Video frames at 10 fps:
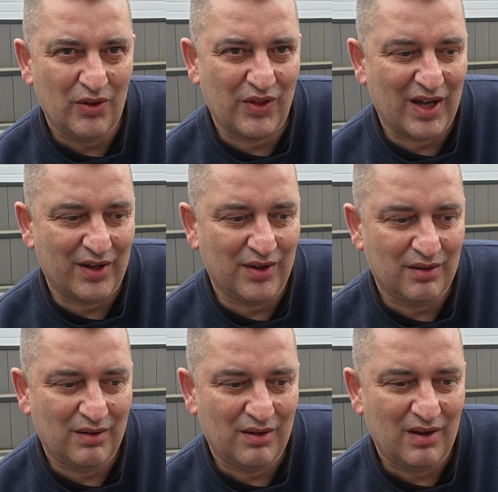than
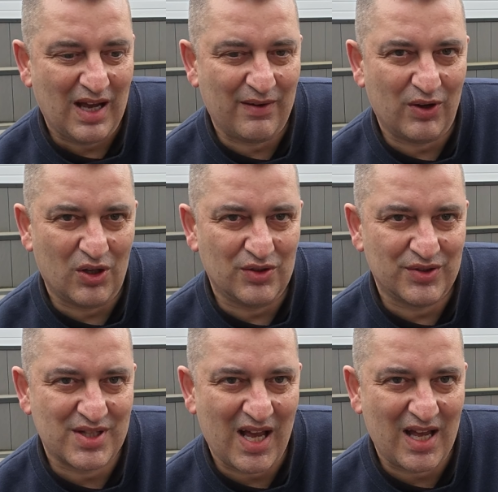have it
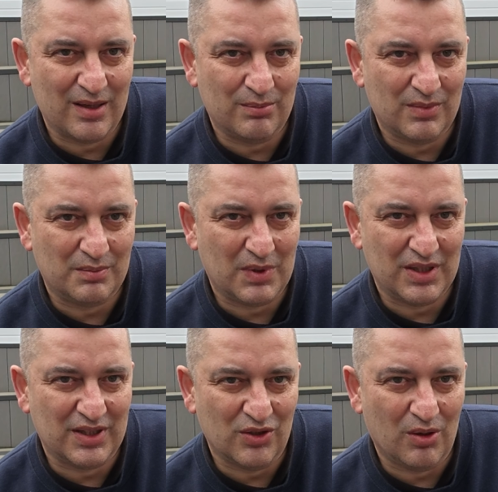on time
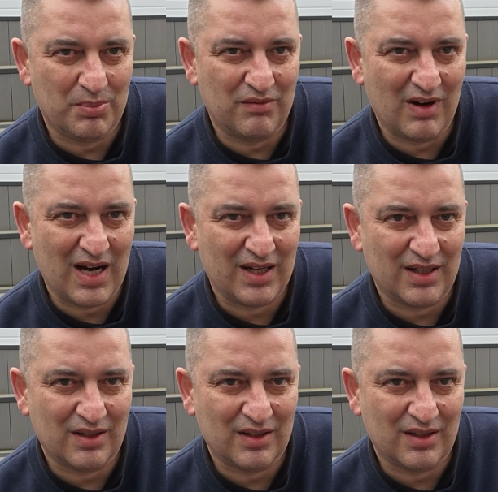and it not be right,